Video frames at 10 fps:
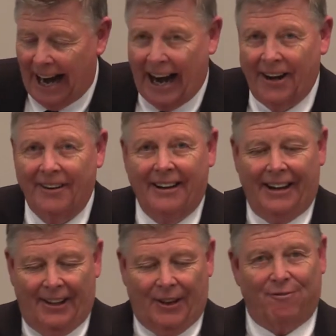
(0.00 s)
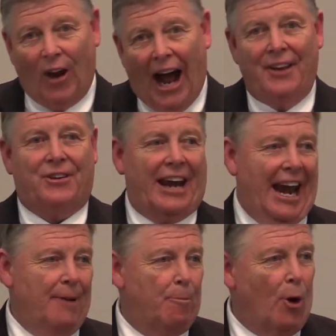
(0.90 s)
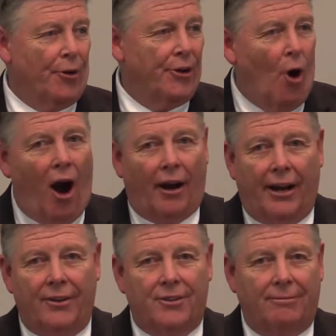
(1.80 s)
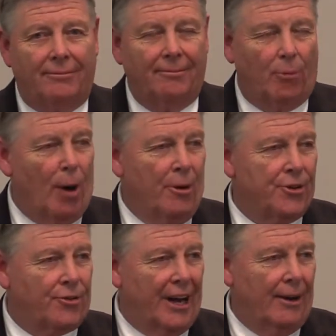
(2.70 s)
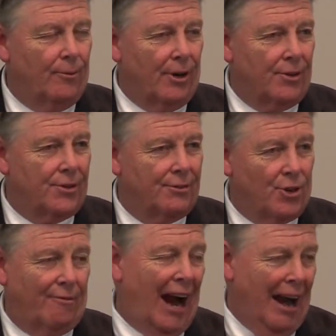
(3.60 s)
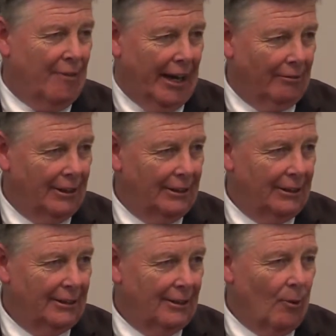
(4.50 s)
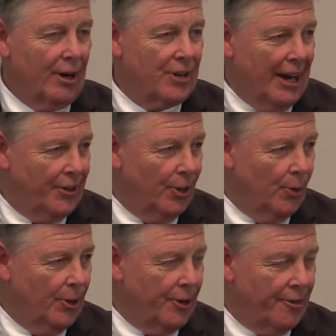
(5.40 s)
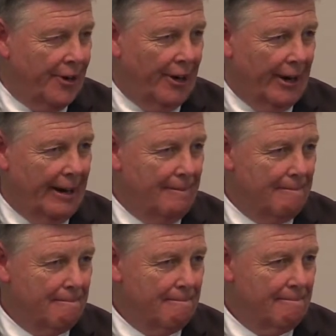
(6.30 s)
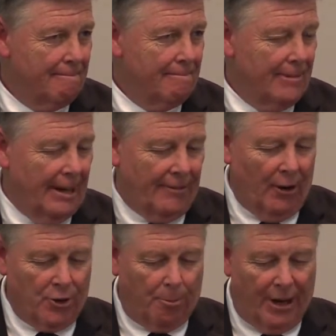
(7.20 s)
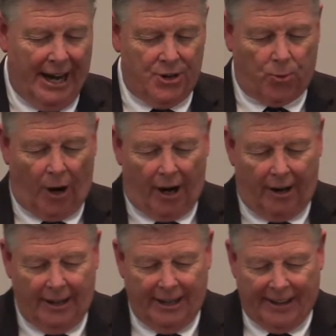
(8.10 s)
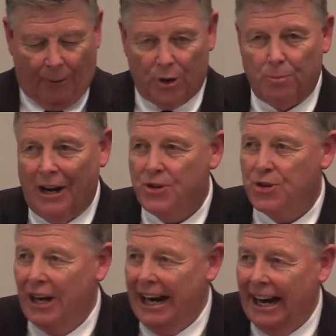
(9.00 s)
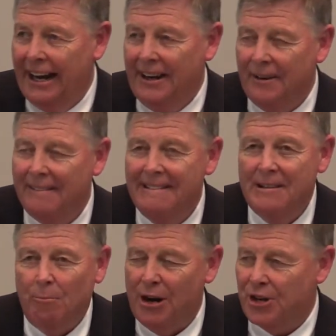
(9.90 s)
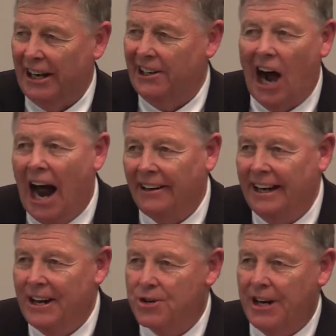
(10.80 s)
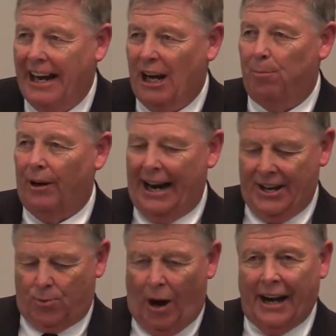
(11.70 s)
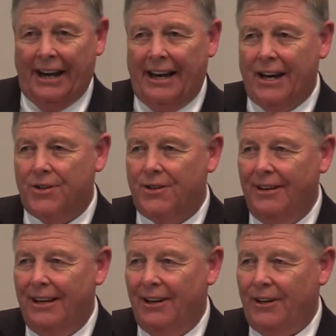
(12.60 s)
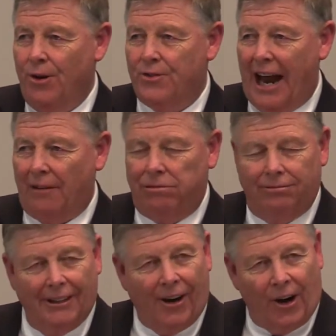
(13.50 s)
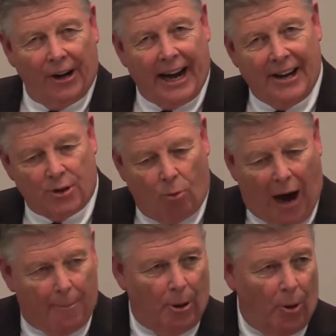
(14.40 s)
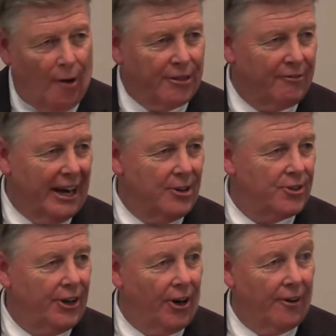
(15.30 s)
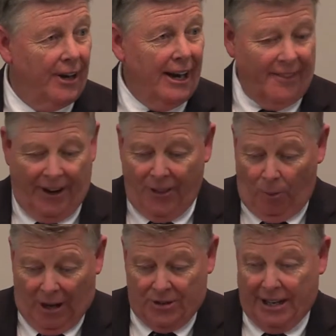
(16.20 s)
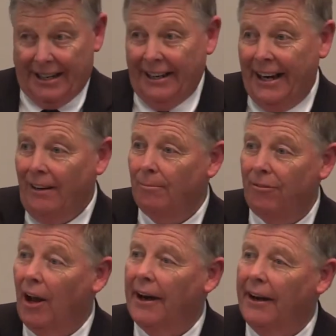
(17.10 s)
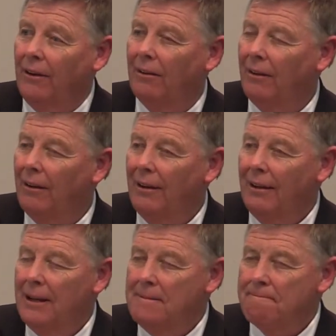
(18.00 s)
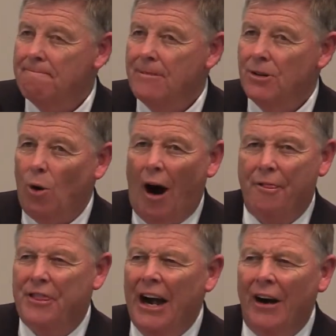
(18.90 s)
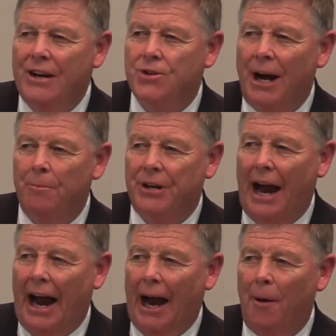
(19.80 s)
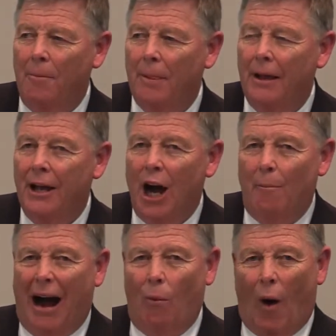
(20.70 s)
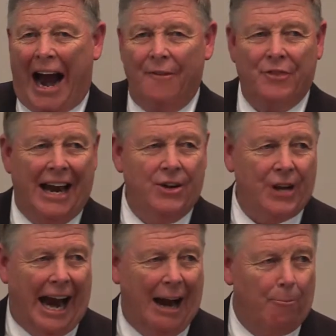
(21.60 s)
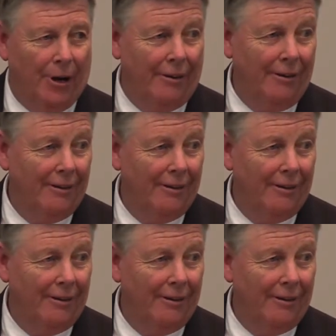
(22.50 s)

and the floods came upon New Orleans, Bourbon Street was surviving. What does that do with your theory? If there was a place where there was much sin and much ungodliness taking place, why didn't he just use that hurricane, just wipe them off the face of the earth? They're the ones that didn't get flooded. So our theories sometime about why things happen